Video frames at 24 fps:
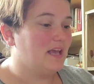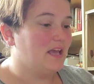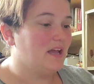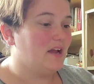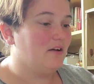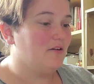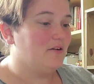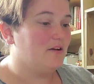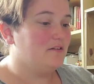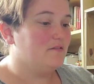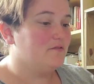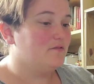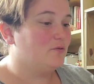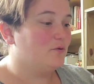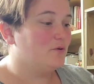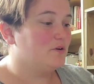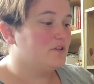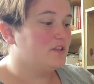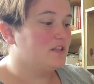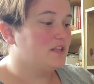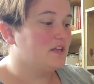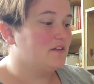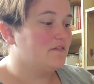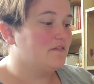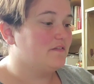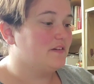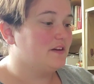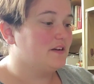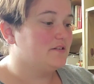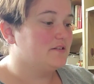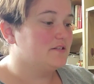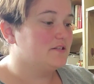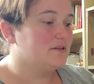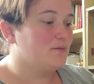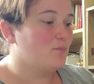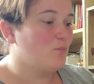caring for the
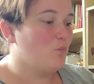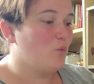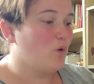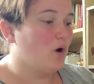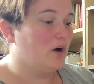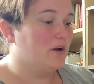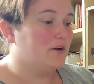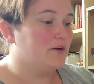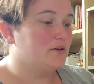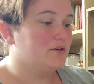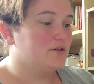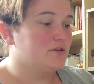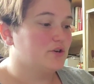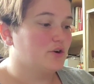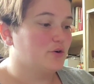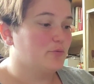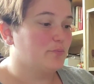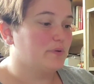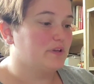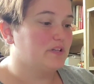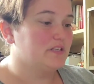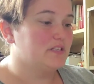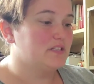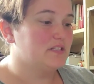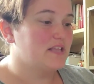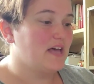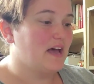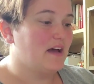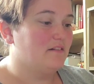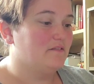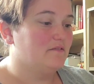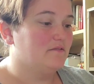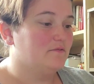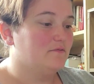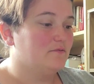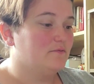fearsome water serpents that